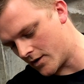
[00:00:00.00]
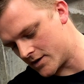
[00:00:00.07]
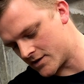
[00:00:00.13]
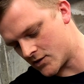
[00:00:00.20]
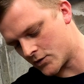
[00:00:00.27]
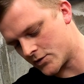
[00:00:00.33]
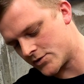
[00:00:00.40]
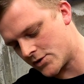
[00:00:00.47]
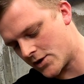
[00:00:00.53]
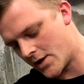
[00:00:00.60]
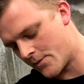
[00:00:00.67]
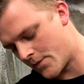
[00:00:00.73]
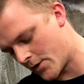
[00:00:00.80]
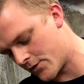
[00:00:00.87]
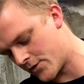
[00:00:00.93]
as long as you
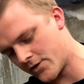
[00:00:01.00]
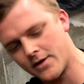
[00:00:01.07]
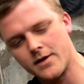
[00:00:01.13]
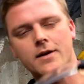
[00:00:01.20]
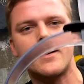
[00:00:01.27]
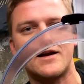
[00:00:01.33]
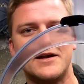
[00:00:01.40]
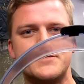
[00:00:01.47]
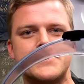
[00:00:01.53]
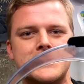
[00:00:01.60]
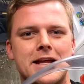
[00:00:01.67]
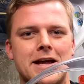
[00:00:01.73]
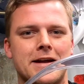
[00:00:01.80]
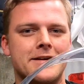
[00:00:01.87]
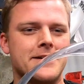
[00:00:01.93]
get both clips
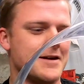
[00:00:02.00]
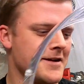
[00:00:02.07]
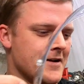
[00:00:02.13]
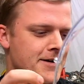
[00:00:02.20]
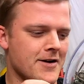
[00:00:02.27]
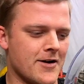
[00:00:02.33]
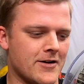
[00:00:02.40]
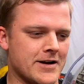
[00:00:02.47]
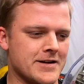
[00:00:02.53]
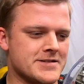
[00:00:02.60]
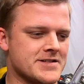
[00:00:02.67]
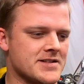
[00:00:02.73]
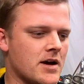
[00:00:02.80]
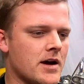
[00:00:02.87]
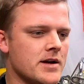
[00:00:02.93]
down on
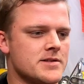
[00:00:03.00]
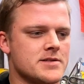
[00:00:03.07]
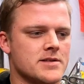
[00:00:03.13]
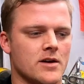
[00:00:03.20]
each side.